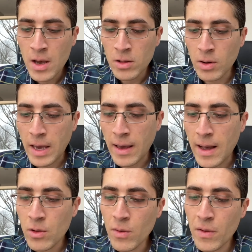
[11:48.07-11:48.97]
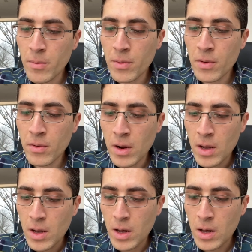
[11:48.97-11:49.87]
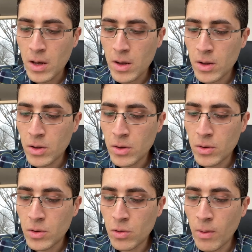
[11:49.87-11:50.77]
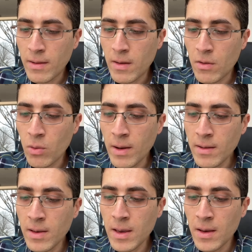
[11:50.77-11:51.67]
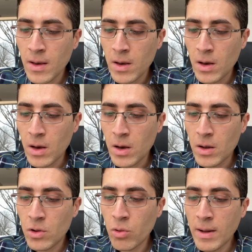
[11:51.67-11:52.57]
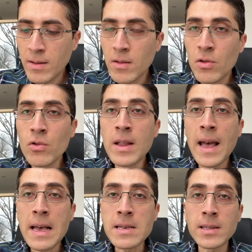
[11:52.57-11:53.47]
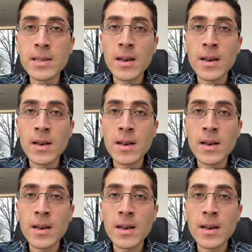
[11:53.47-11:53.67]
Looking at November 2020, 22 days